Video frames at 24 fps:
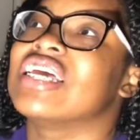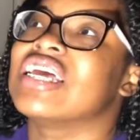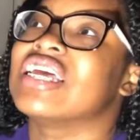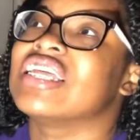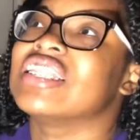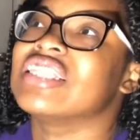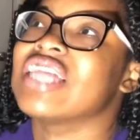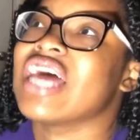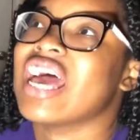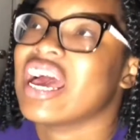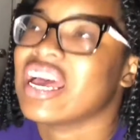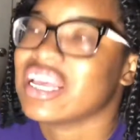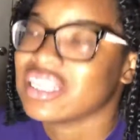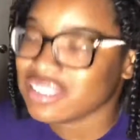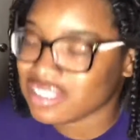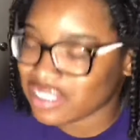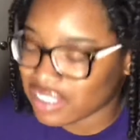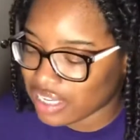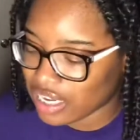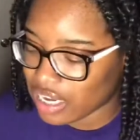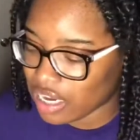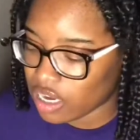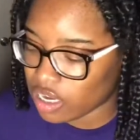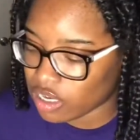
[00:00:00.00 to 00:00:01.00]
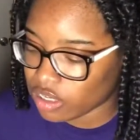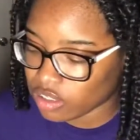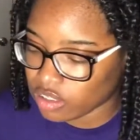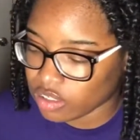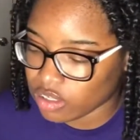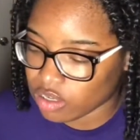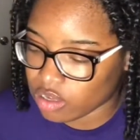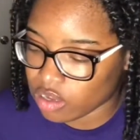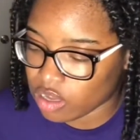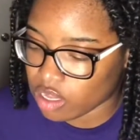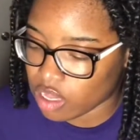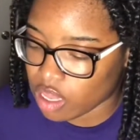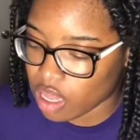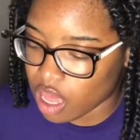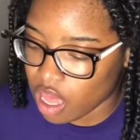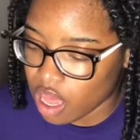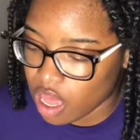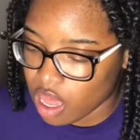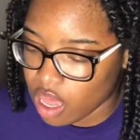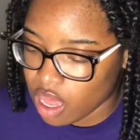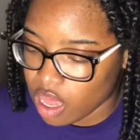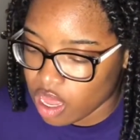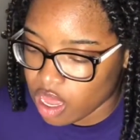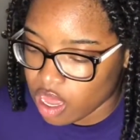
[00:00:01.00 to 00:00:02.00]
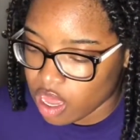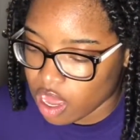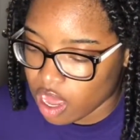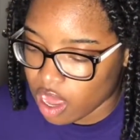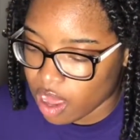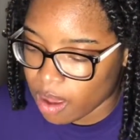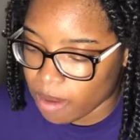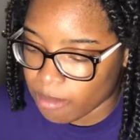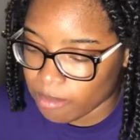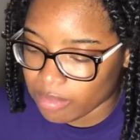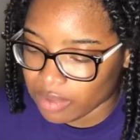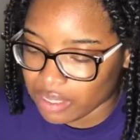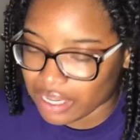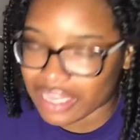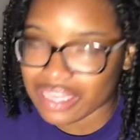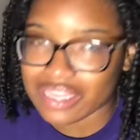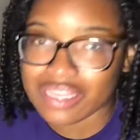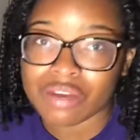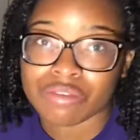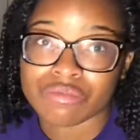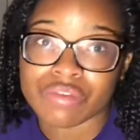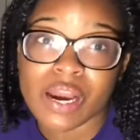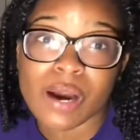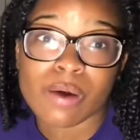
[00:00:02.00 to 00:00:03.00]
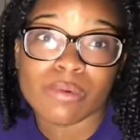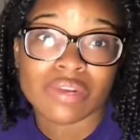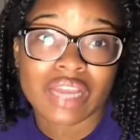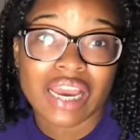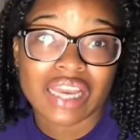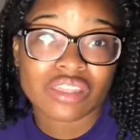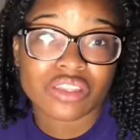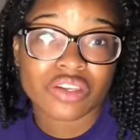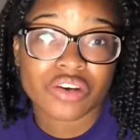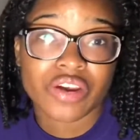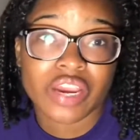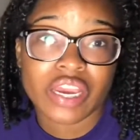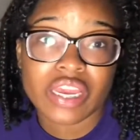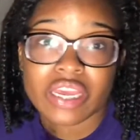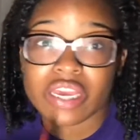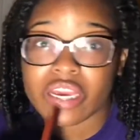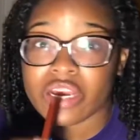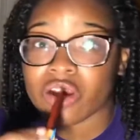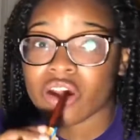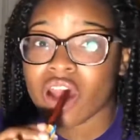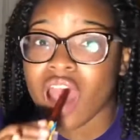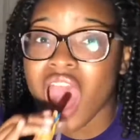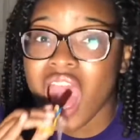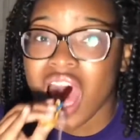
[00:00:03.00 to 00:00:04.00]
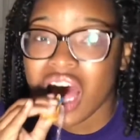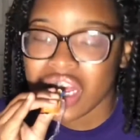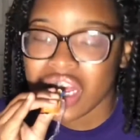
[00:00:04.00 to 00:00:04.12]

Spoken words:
lasted until like around 9th grade year,